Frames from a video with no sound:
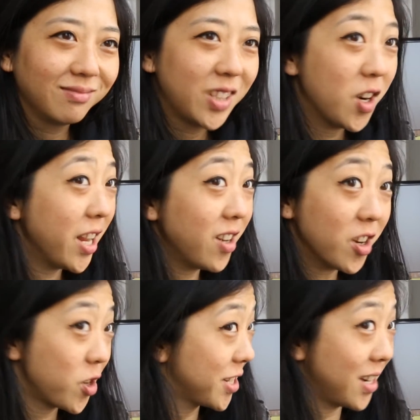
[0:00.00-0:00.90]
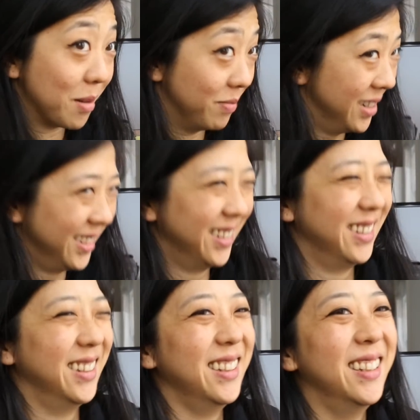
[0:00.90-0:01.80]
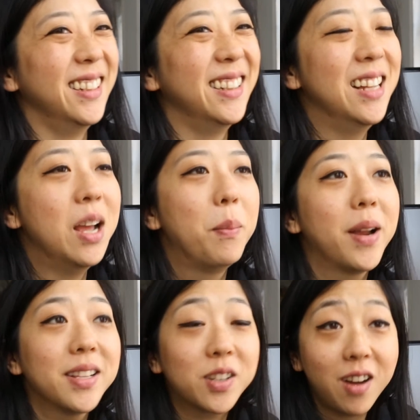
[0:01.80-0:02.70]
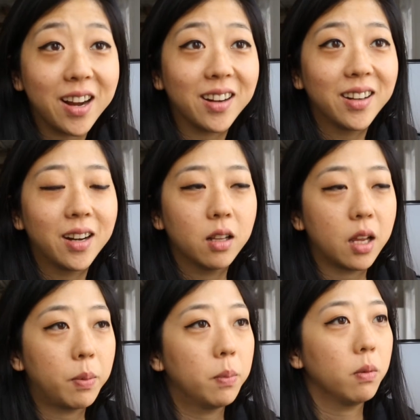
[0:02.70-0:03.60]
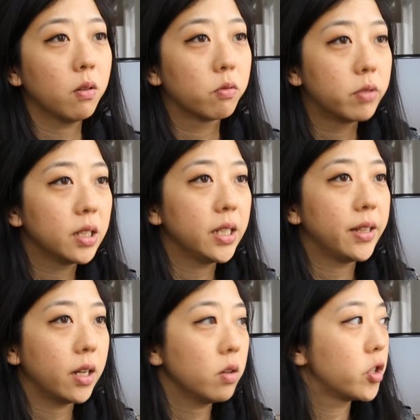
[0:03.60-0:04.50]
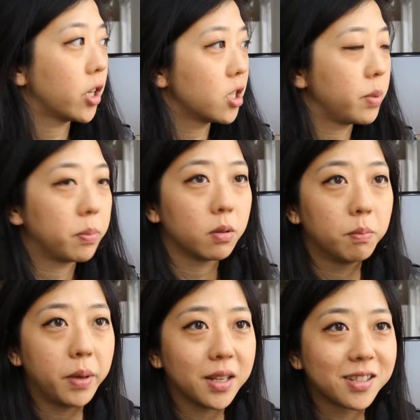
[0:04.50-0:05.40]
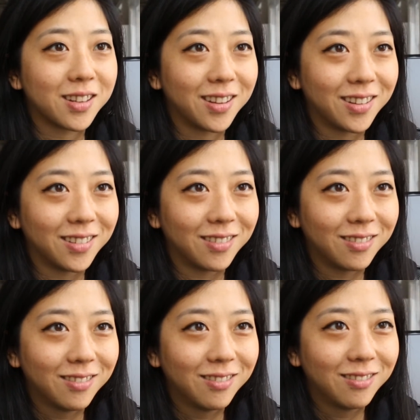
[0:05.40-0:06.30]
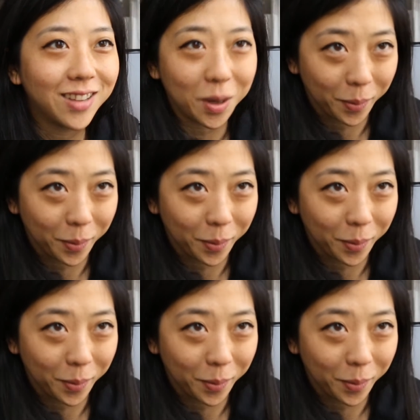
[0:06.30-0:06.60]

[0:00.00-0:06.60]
they're like not dressed up. But it's great, you know, like people are really, they don't judge people based on like